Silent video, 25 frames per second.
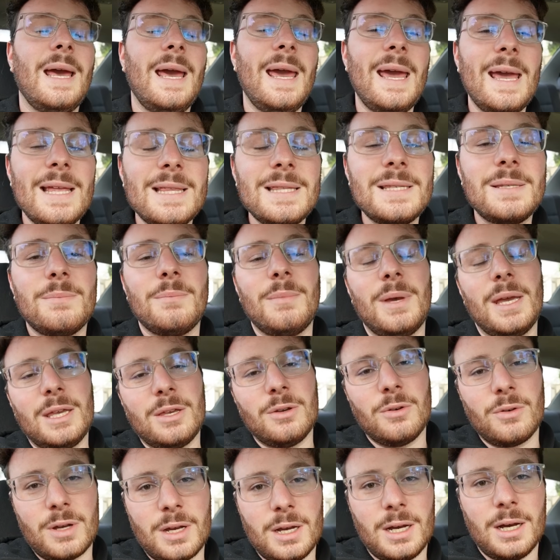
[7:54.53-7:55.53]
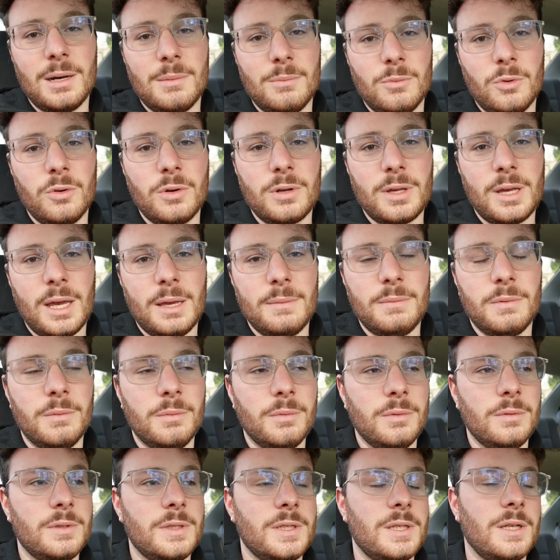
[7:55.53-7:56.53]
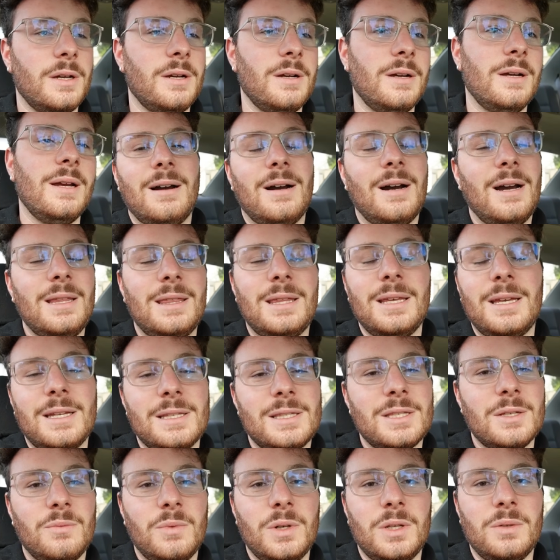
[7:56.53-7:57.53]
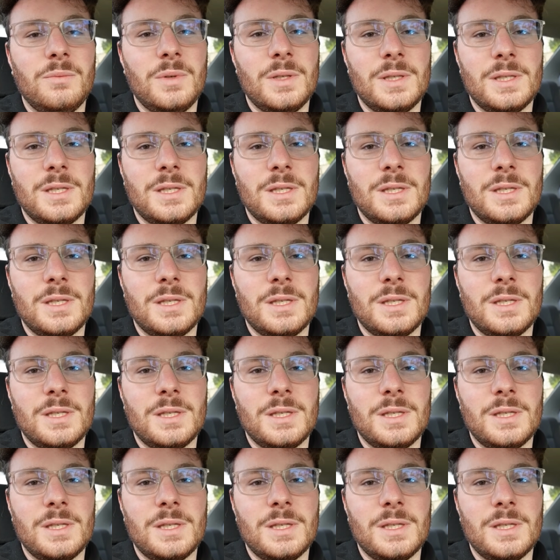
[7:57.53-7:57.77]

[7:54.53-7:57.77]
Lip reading: and make your car more capable. So I think it's a win-win